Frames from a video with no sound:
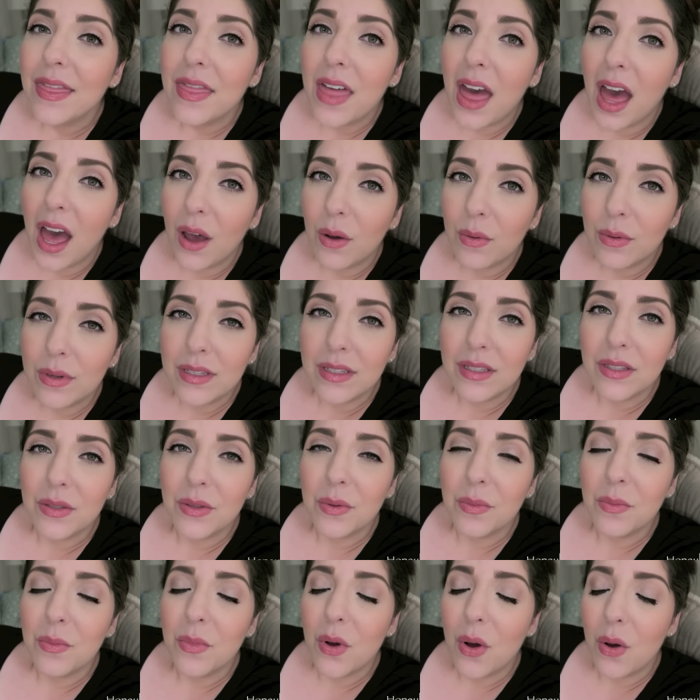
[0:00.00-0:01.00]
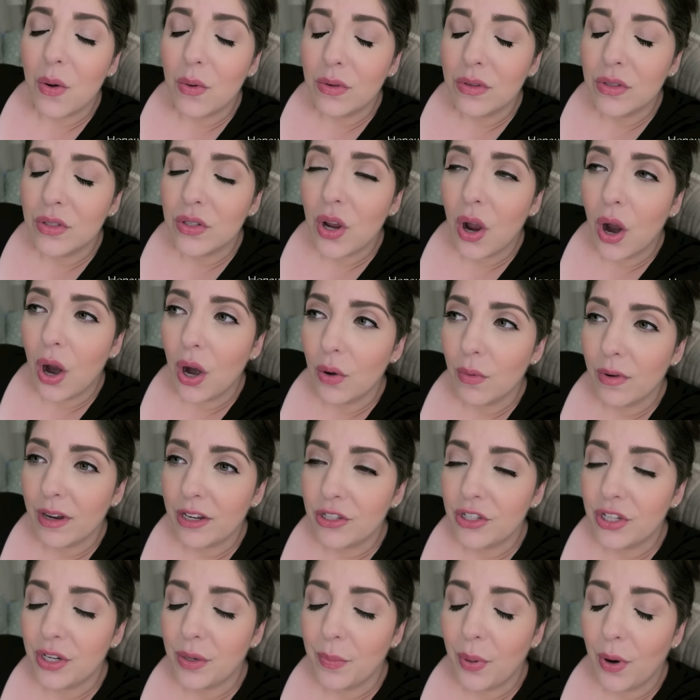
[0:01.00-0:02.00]
That was the most
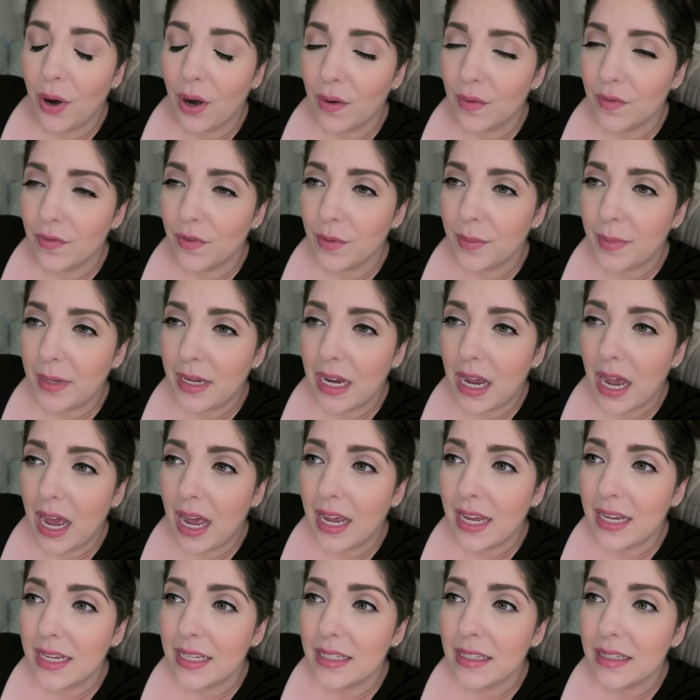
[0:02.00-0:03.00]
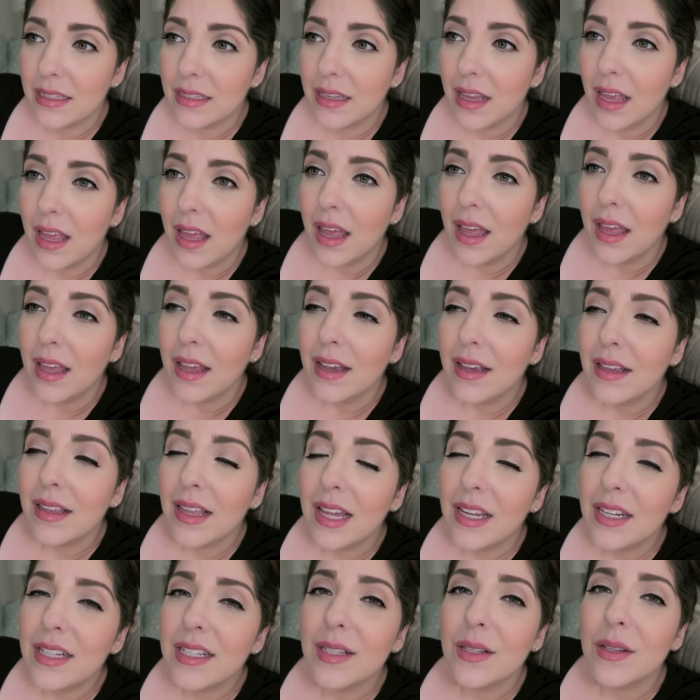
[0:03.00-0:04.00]
heart-wrenching part for me, guys.
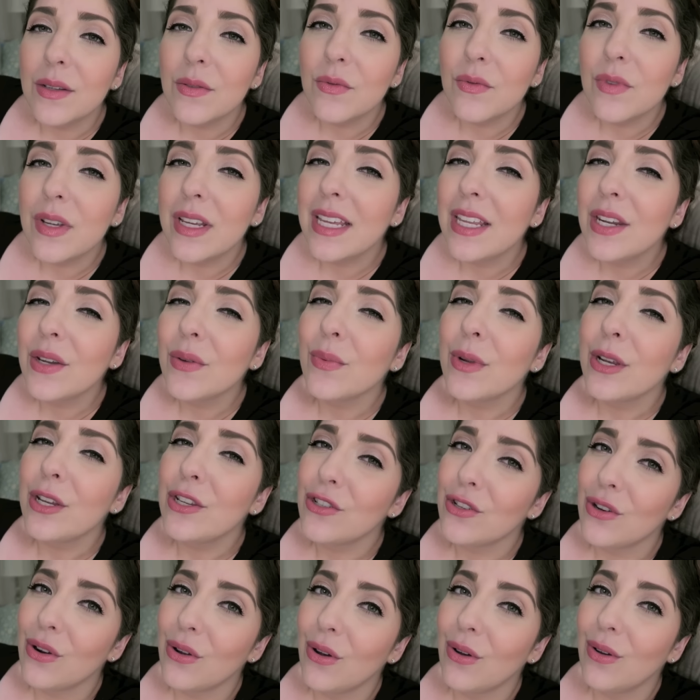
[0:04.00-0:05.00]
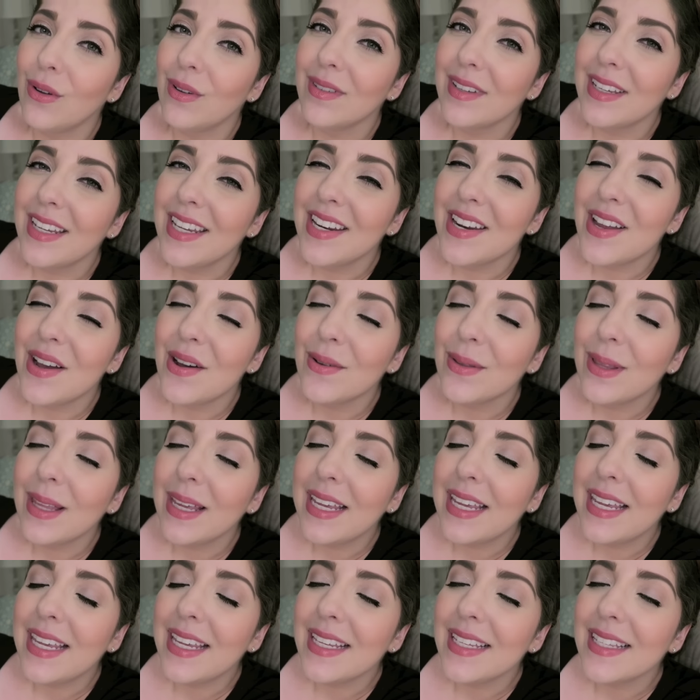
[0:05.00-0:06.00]
Glenn is a, an original, you know,
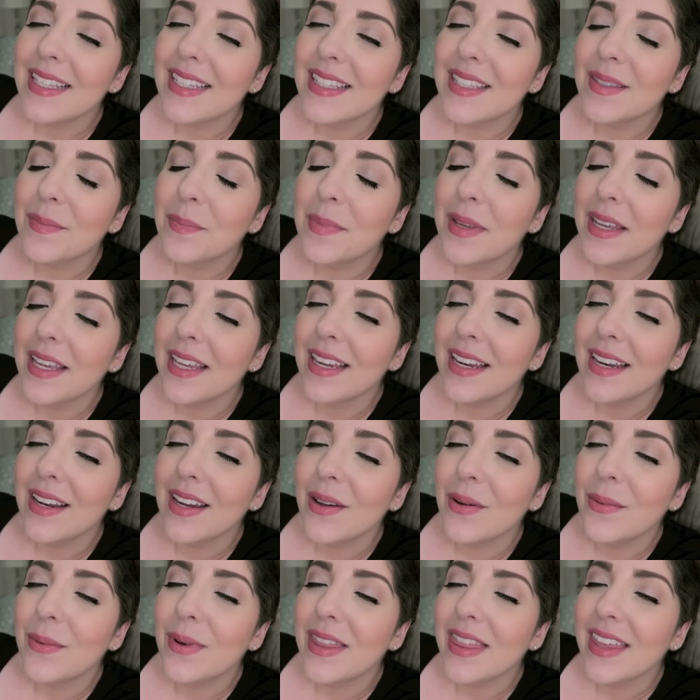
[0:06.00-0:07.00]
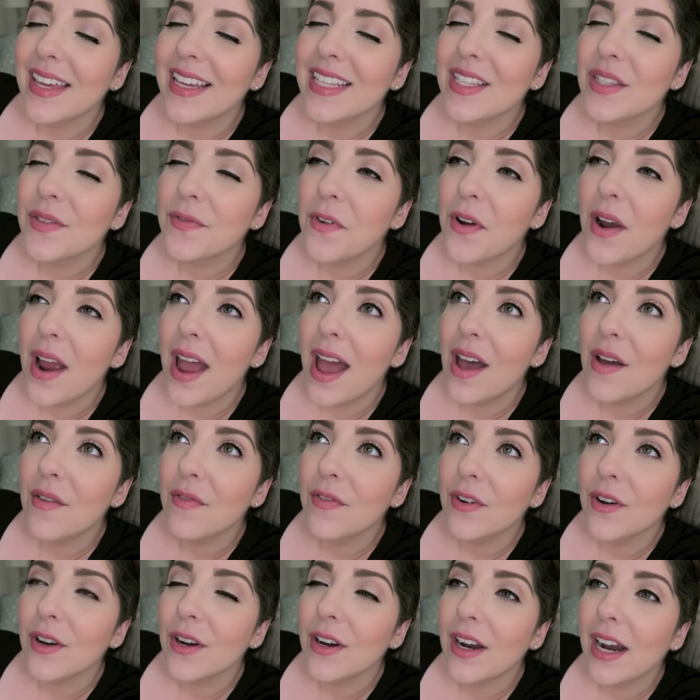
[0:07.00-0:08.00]
like he's been with us
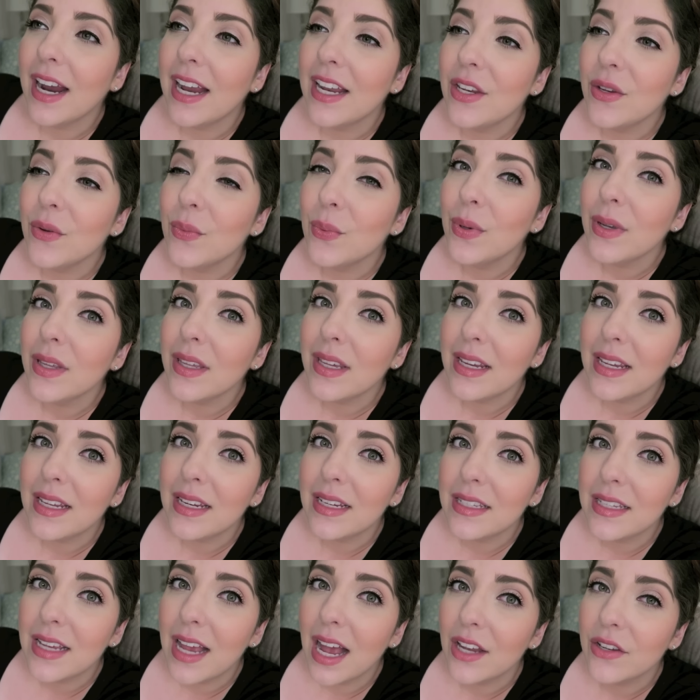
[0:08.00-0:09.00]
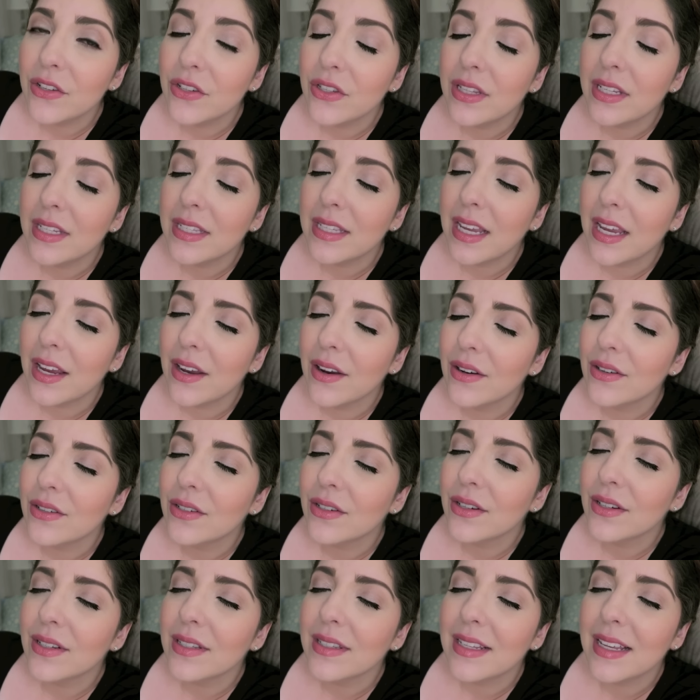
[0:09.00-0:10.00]
forever and you really get attached to these
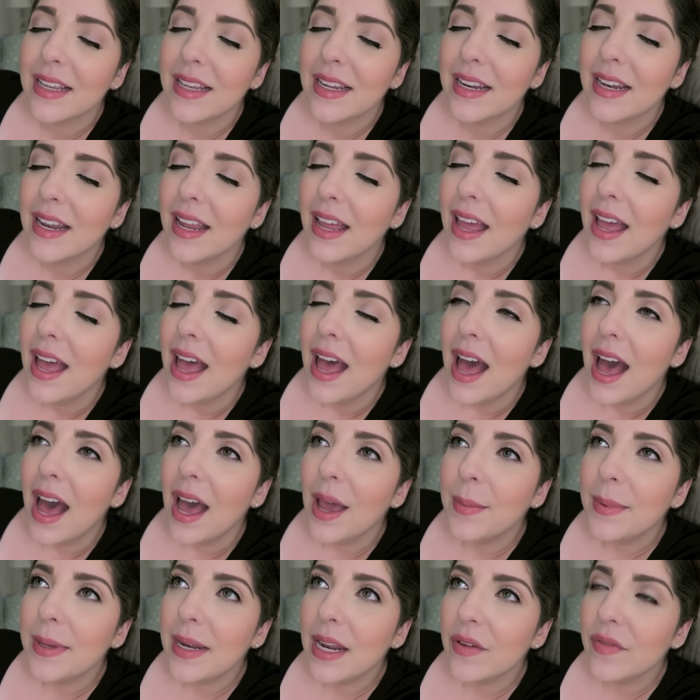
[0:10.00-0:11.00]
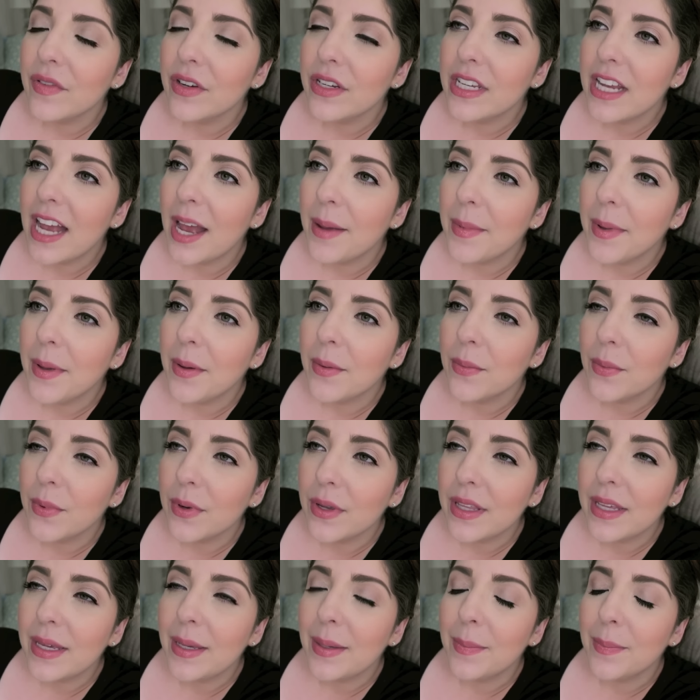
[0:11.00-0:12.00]
characters. And I mean, every time a
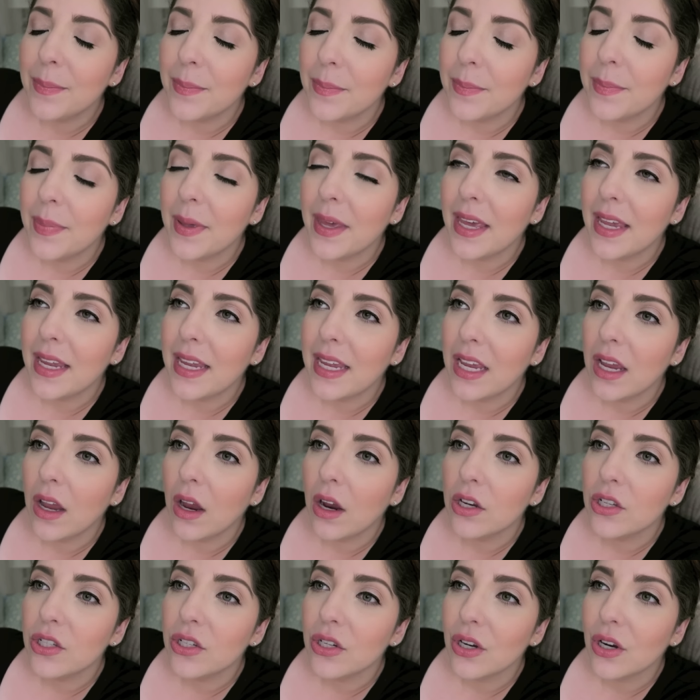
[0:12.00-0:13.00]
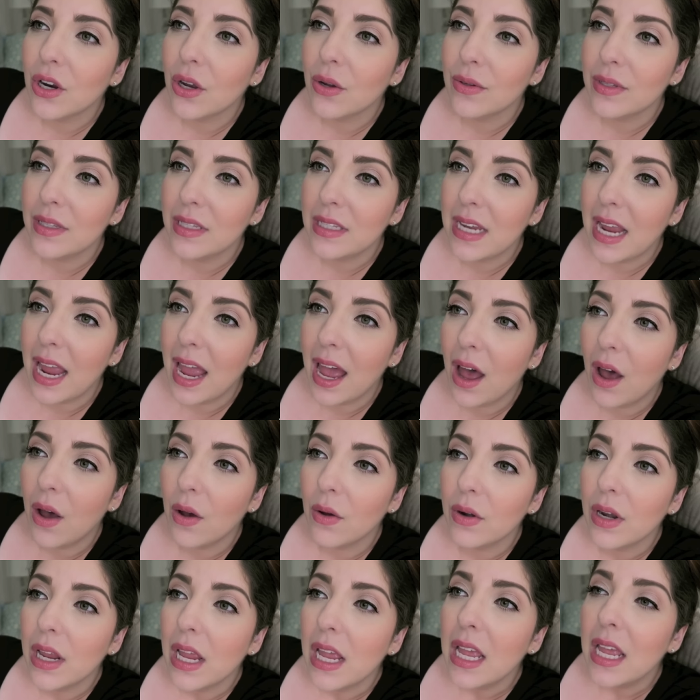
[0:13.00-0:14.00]
really big character goes
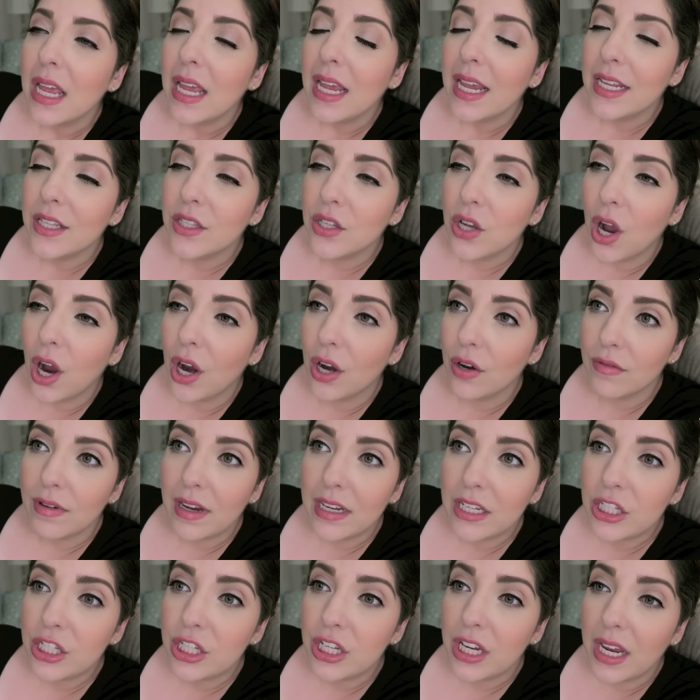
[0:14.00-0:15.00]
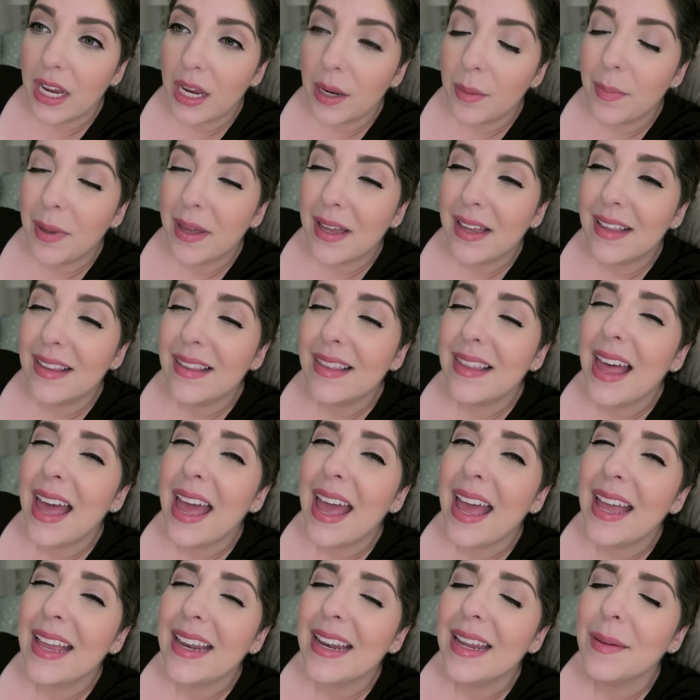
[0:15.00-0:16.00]
down, it's heart-wrenching, but
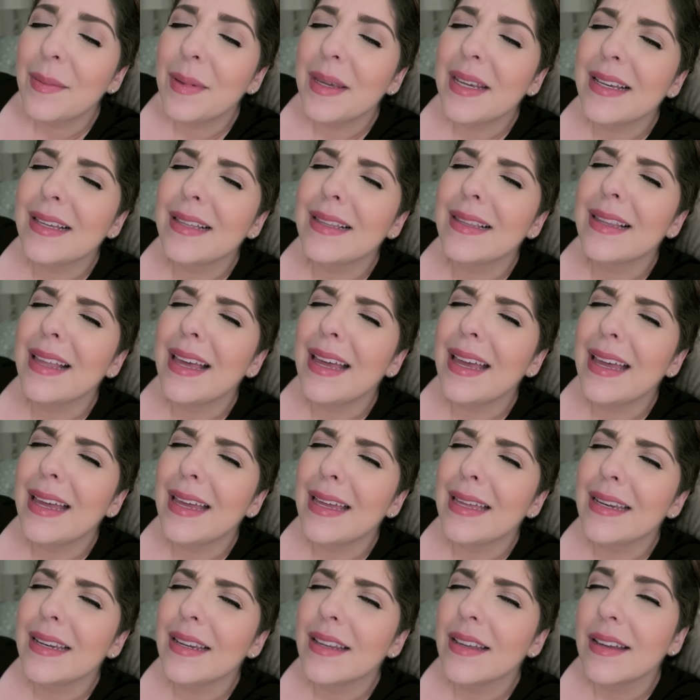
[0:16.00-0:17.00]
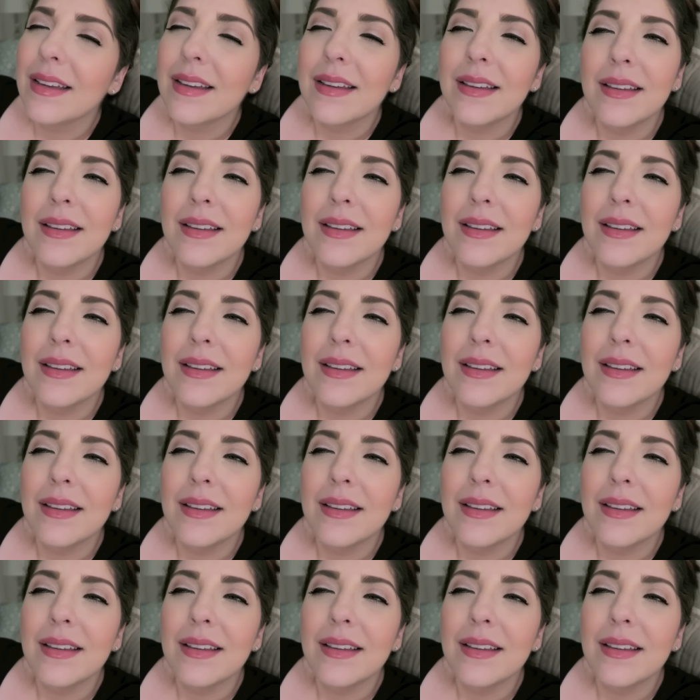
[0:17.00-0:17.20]
Glenn, I mean, Glenn.